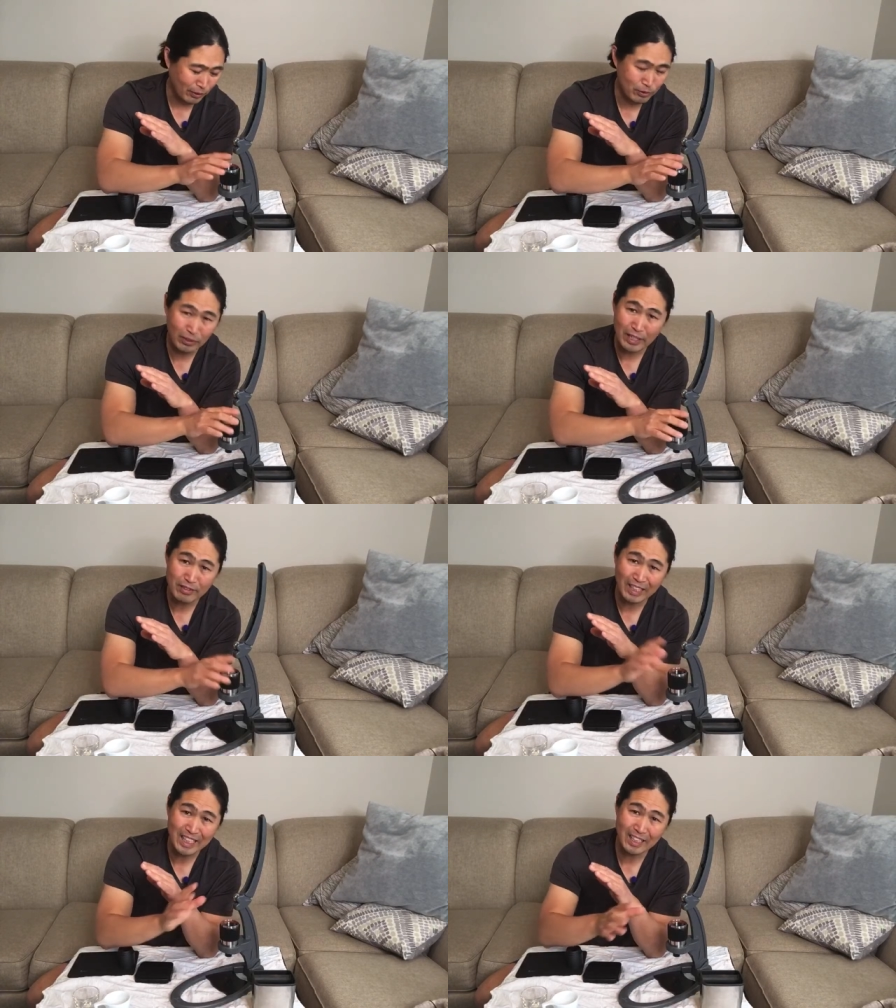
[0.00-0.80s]
So that's
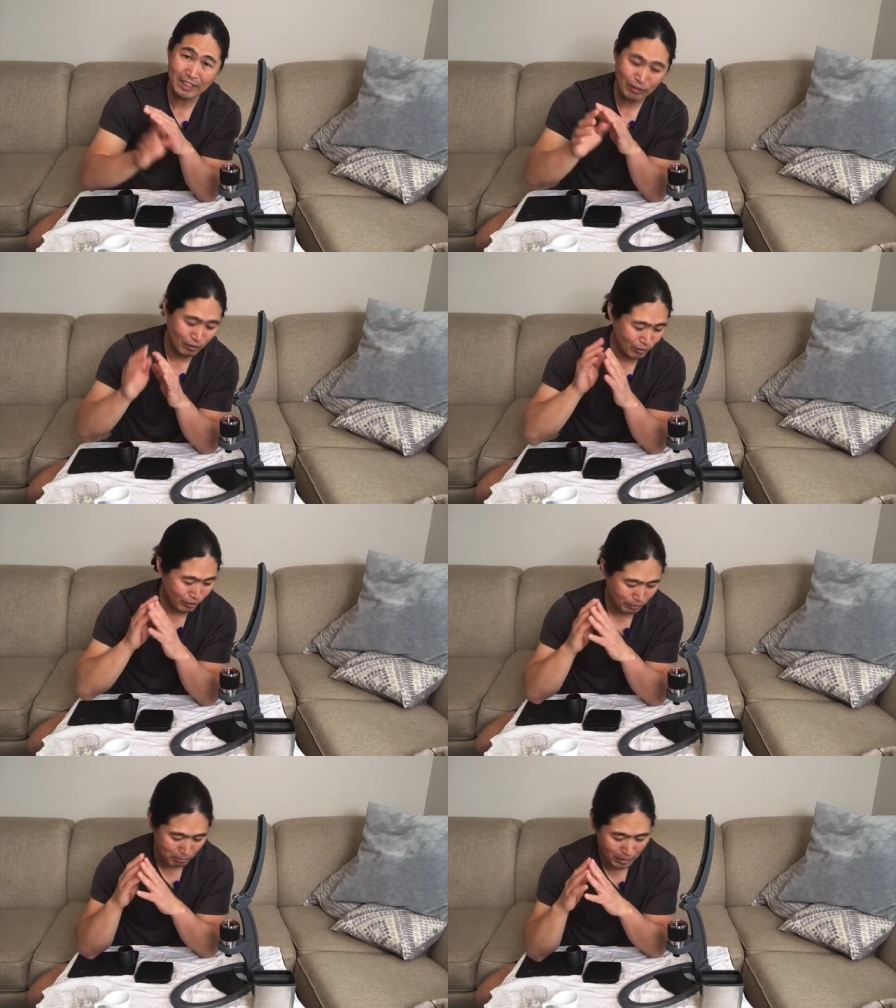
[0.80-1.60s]
the key
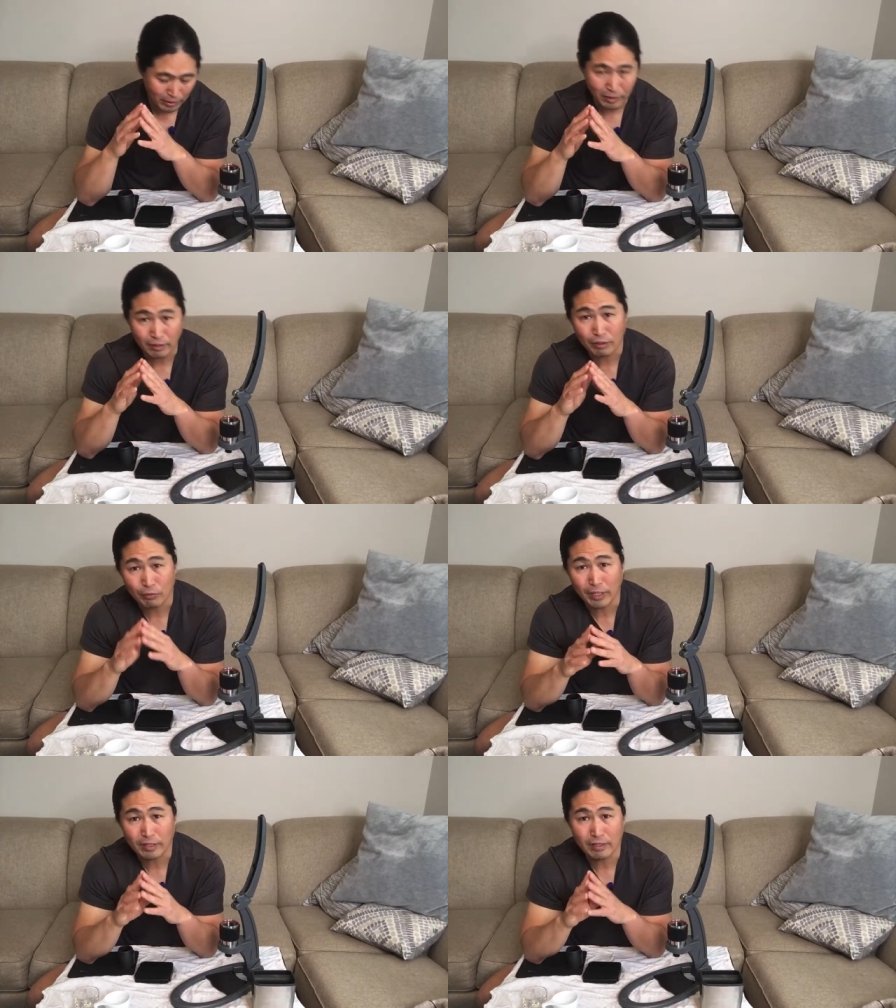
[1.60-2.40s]
to making
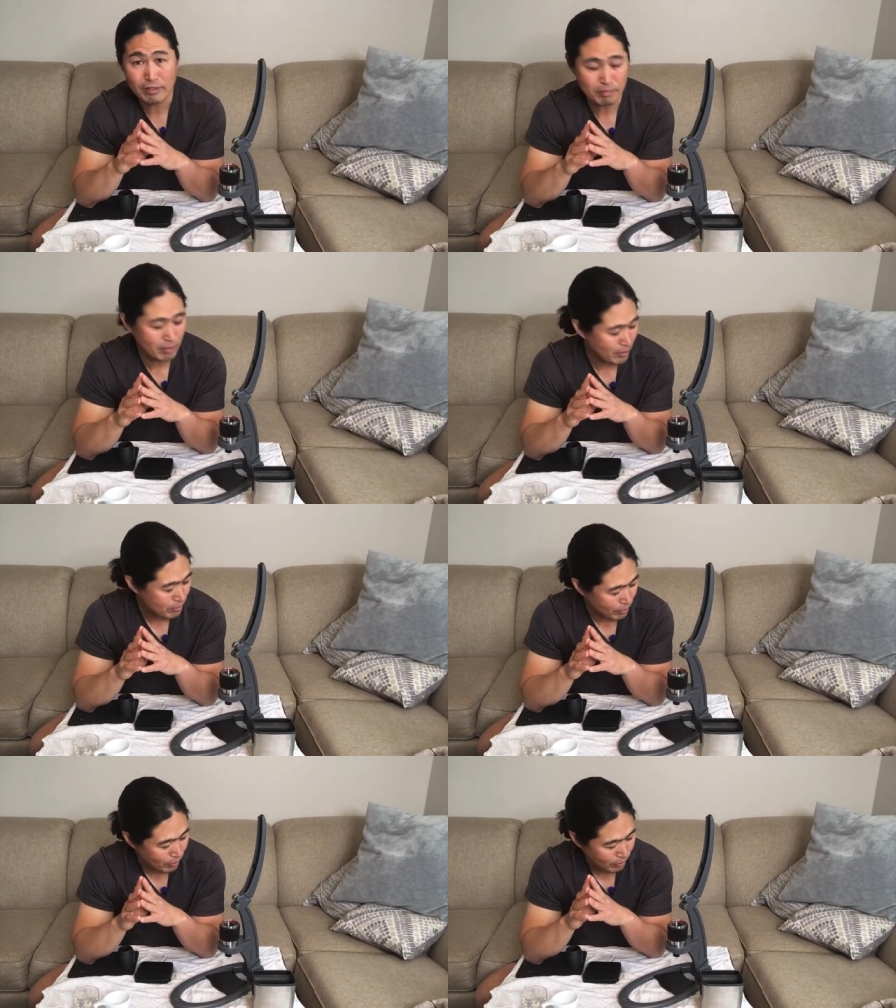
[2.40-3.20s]
great
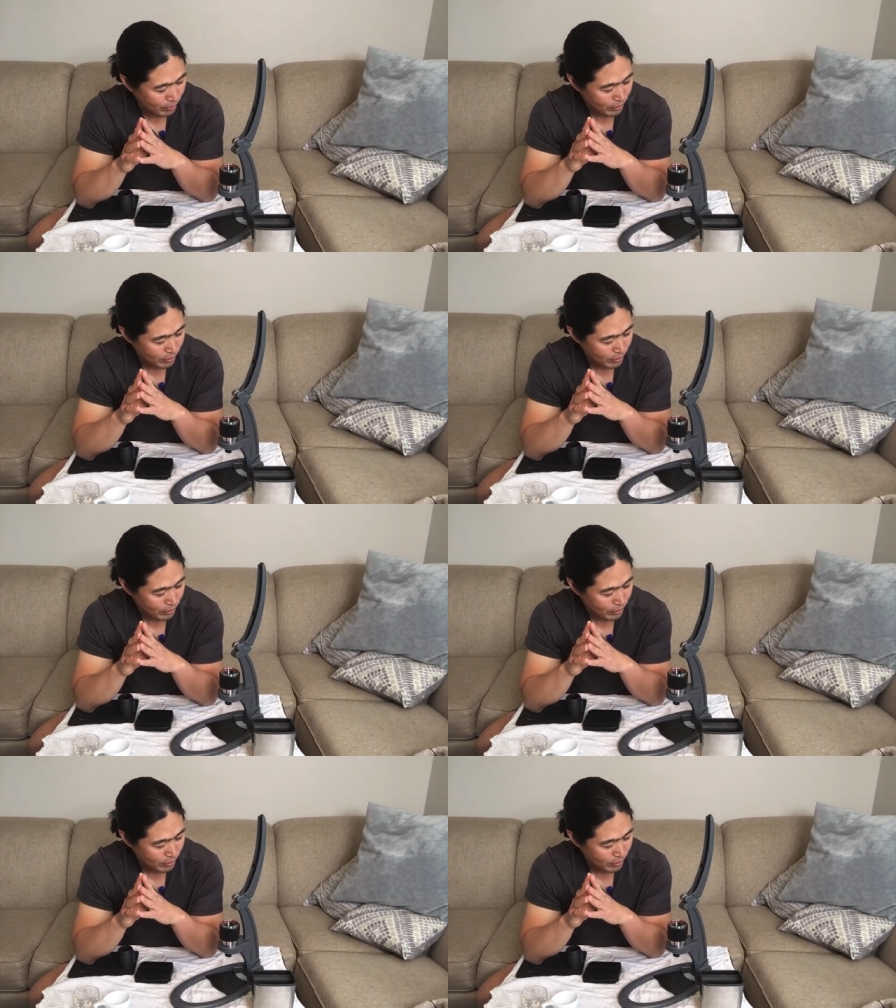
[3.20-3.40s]
espresso